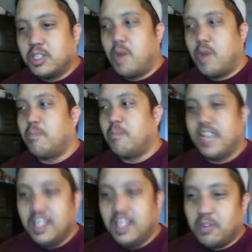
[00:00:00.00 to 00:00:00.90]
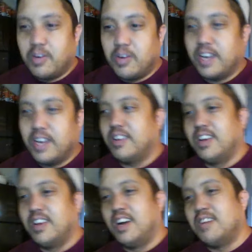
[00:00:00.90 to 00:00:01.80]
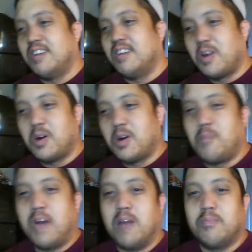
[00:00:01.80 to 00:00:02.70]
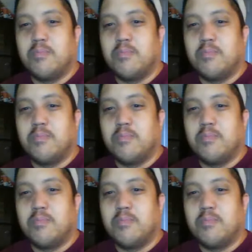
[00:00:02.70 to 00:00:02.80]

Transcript: a Hillary Funko Pop. It's